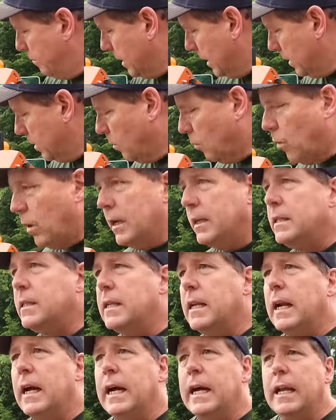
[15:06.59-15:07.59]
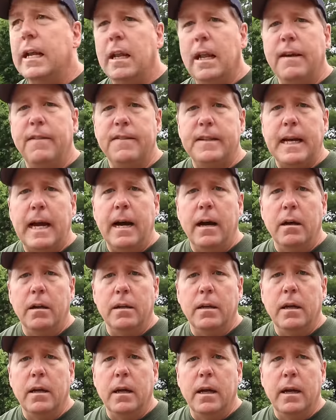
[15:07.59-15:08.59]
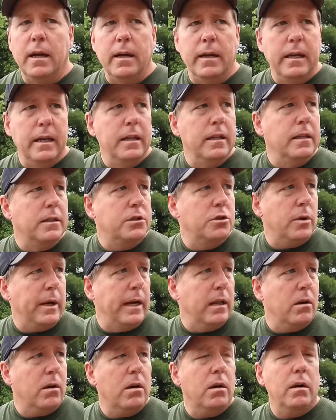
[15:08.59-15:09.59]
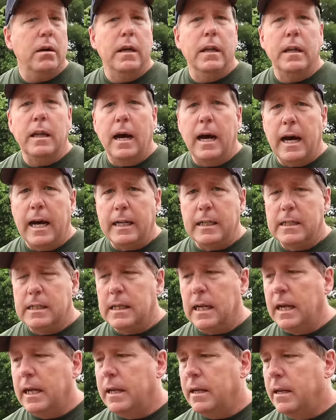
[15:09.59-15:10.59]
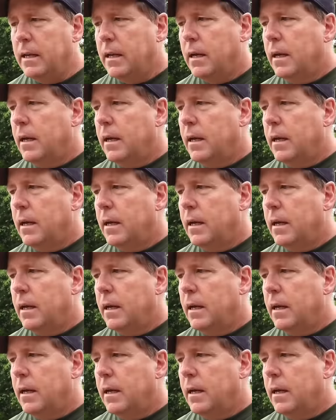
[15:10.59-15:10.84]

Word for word: But the ones that I had left out uh, in the trailer in the hot sun,